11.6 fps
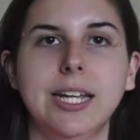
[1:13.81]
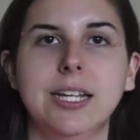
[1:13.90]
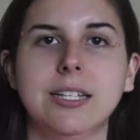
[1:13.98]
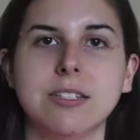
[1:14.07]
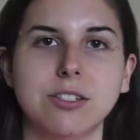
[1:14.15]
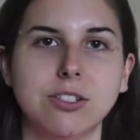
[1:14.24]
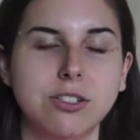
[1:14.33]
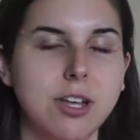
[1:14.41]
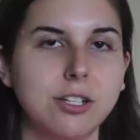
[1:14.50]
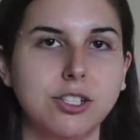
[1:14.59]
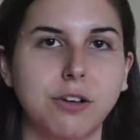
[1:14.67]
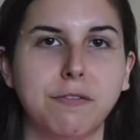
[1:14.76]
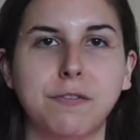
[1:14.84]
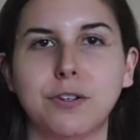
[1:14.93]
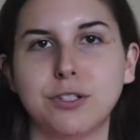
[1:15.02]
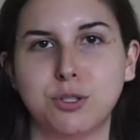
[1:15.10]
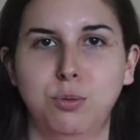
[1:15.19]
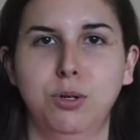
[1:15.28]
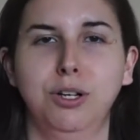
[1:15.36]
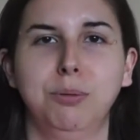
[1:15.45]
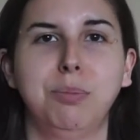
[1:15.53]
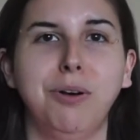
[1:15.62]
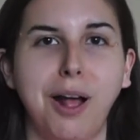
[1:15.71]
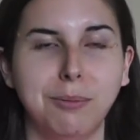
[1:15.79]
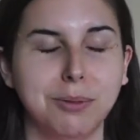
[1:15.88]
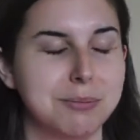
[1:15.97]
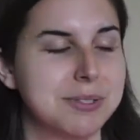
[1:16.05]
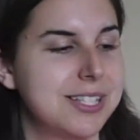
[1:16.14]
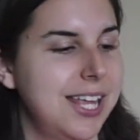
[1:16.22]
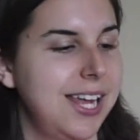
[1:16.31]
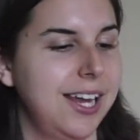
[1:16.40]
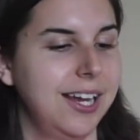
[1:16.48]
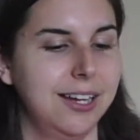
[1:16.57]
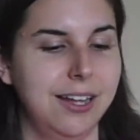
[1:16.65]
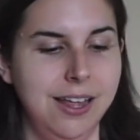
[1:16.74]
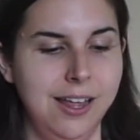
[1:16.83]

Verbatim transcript: and it's such a first world problems thing.